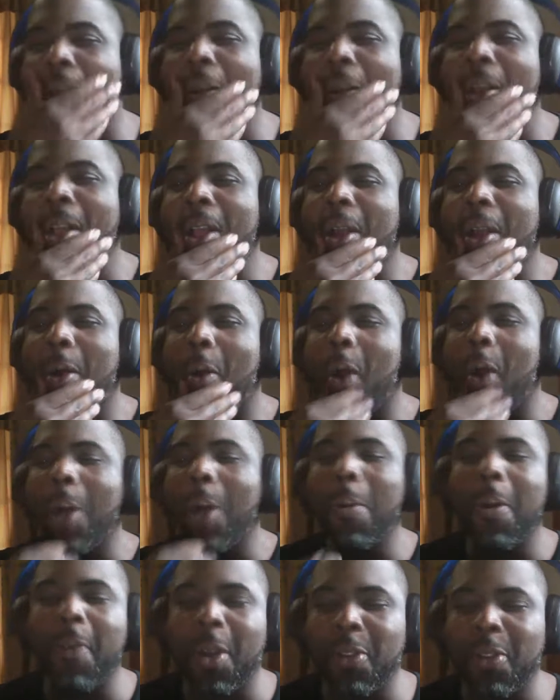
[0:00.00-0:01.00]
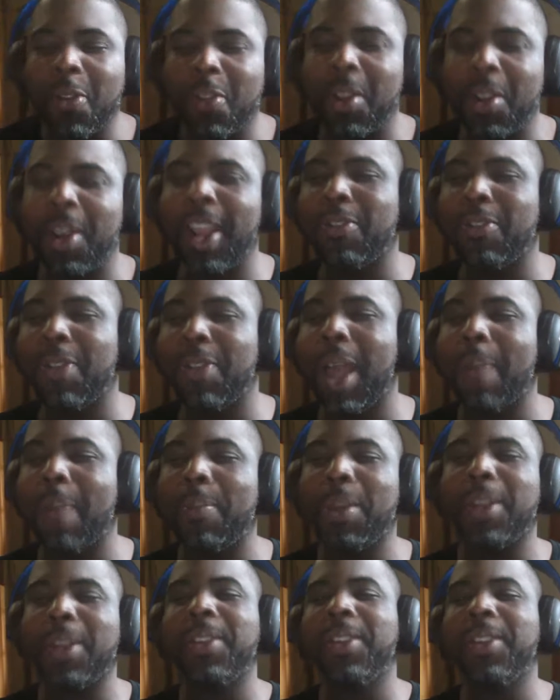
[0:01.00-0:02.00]
we're gonna move on to the next topic.
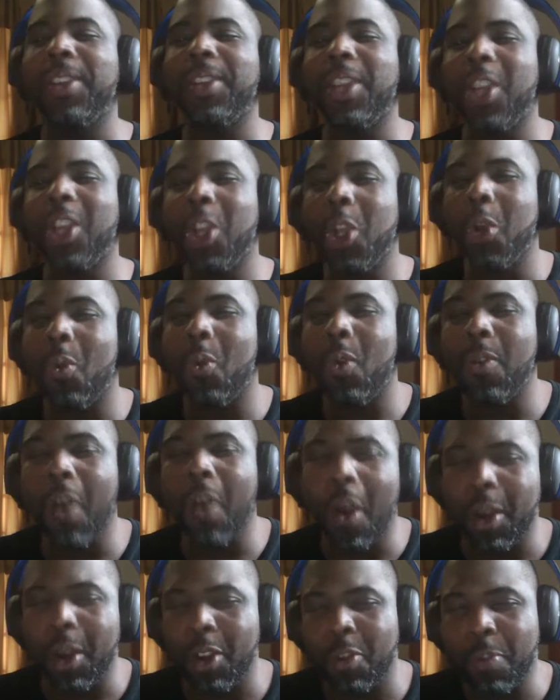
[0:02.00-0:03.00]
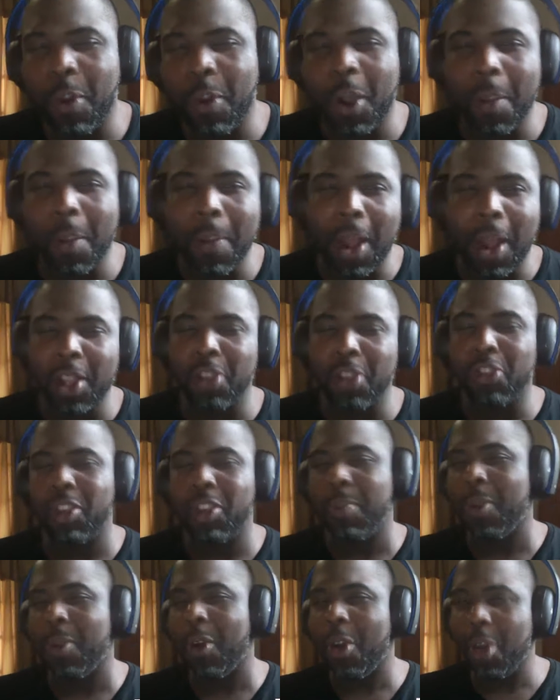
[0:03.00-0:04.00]
We've already spoke about Kojima
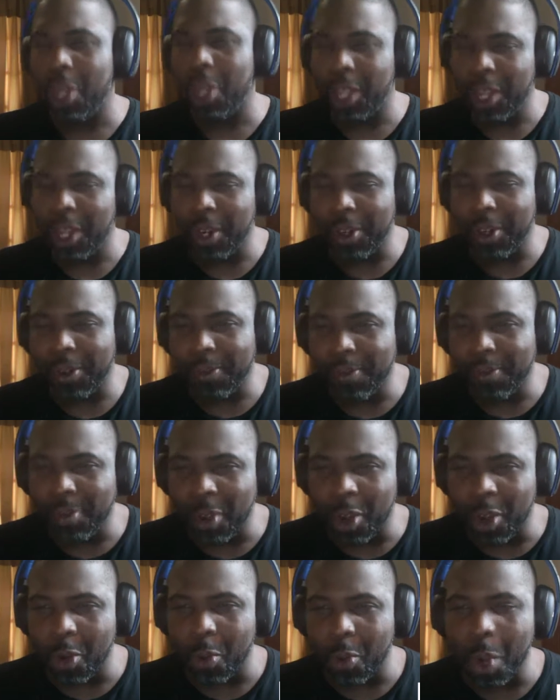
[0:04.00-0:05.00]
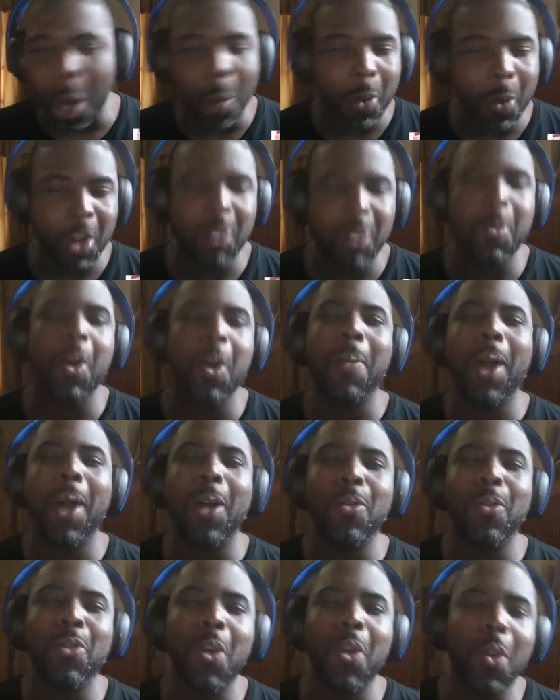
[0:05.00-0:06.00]
earlier. We already spoke about
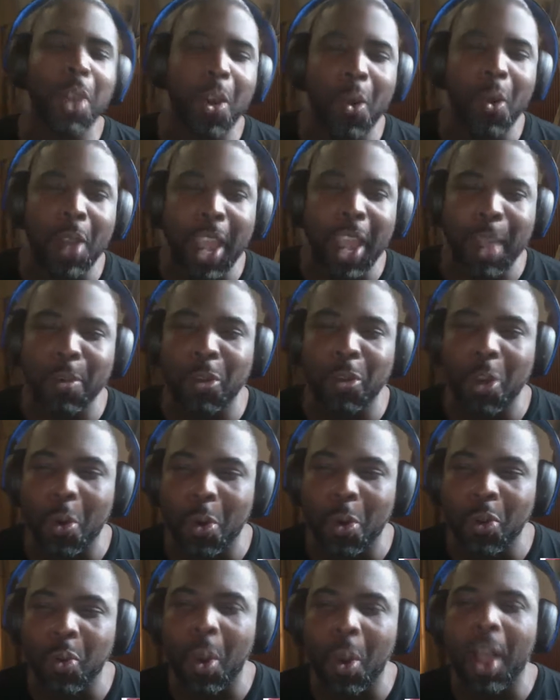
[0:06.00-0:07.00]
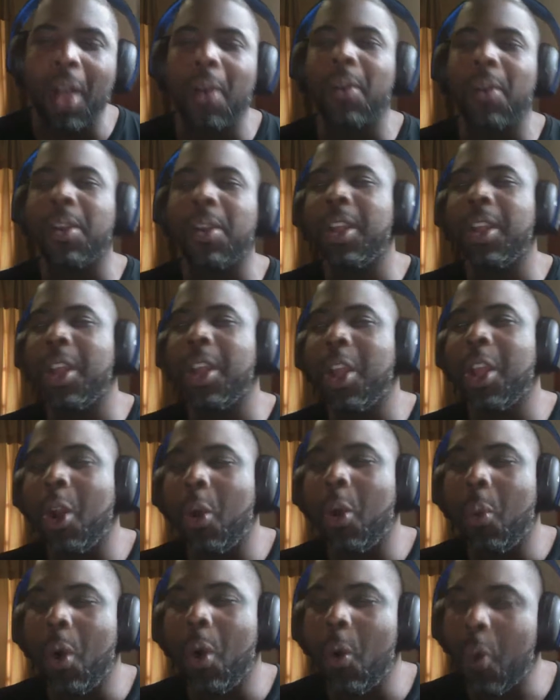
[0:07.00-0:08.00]
Tokyo Game Show as well.
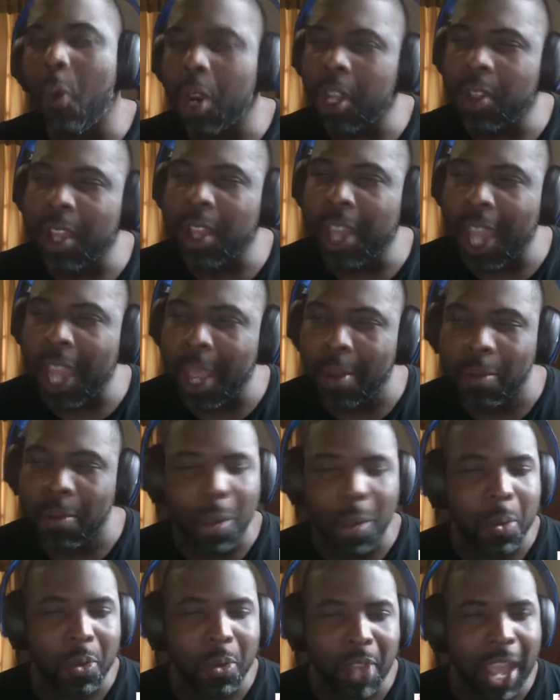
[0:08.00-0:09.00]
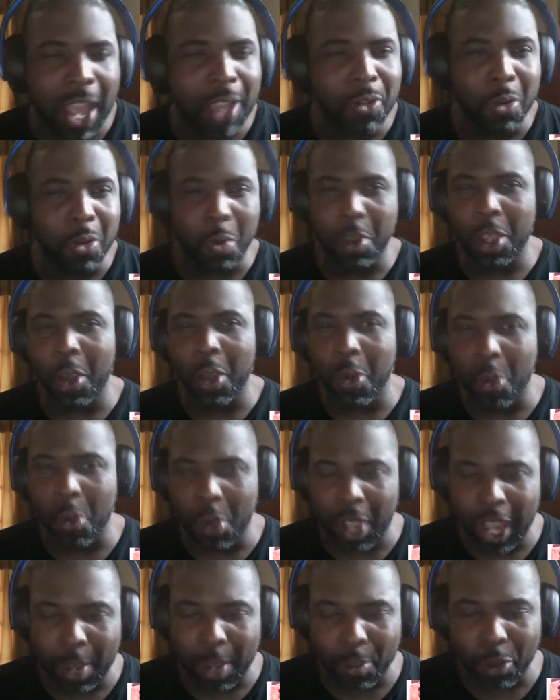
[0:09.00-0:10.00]
Well, one of the games that was at Tokyo
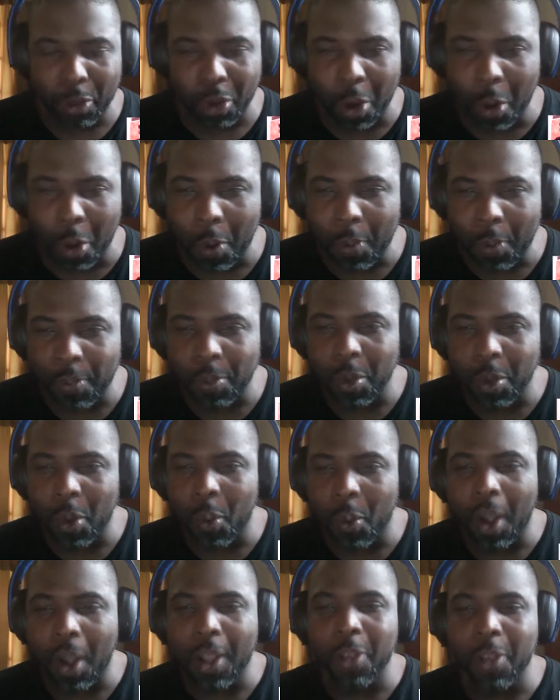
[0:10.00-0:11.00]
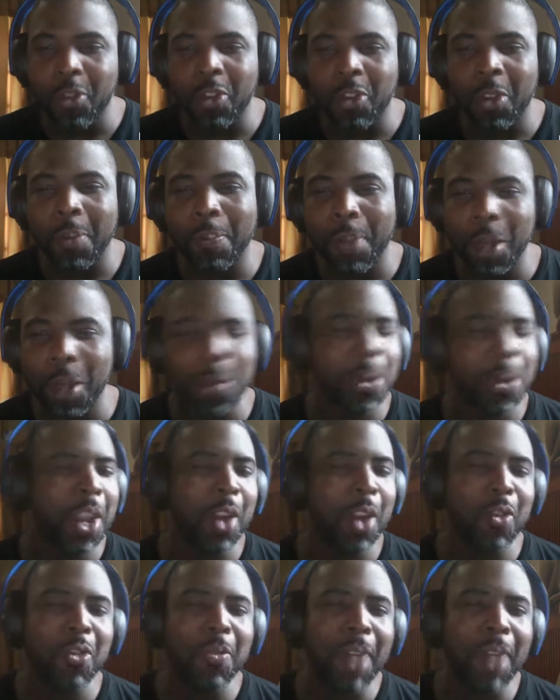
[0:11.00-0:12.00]
Game Show was Metal Gear
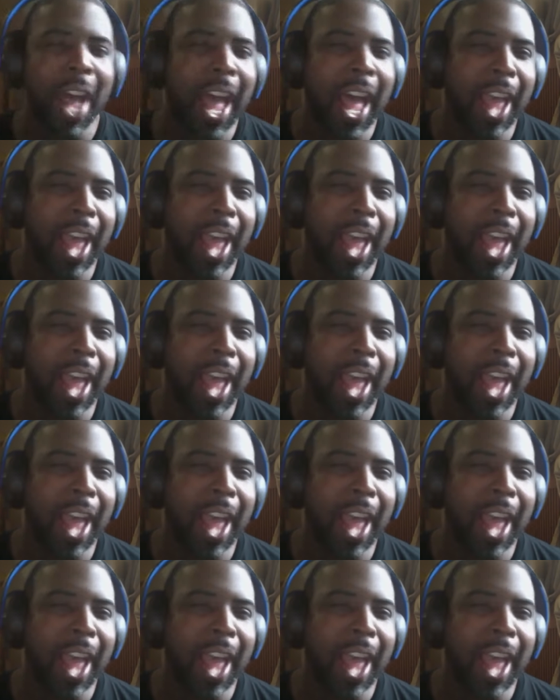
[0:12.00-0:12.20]
Survive.